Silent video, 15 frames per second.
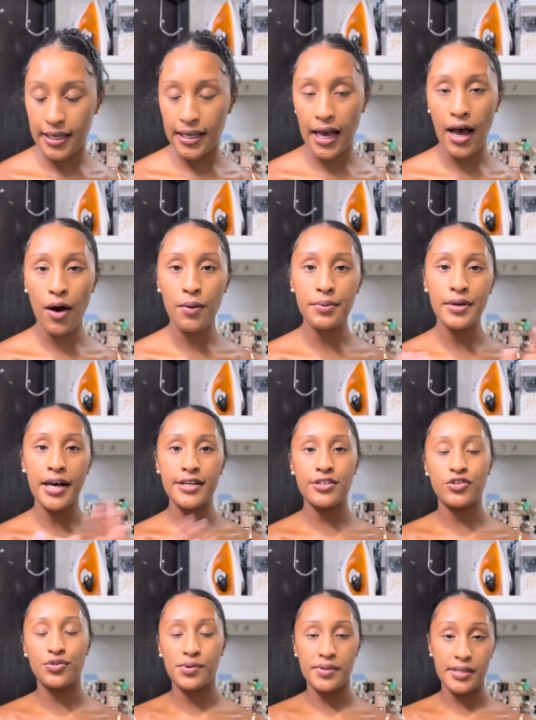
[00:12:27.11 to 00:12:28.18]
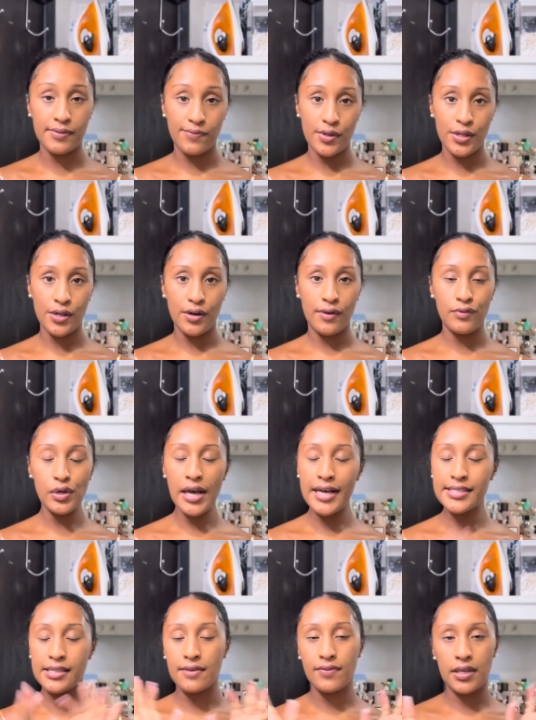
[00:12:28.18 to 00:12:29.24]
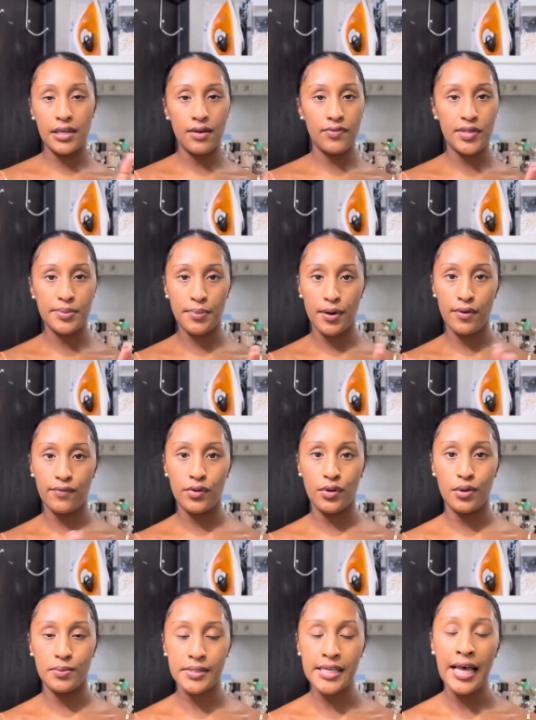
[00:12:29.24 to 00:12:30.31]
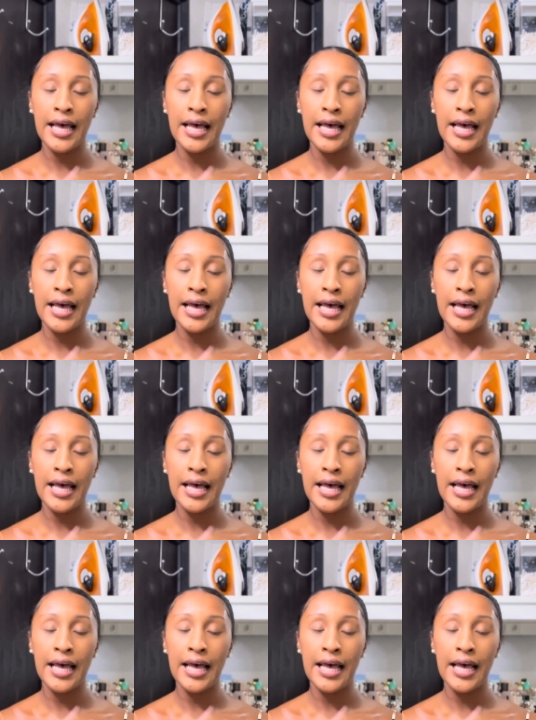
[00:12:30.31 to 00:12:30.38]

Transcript: I hope you guys enjoyed this video. If you guys have any of these perfumes,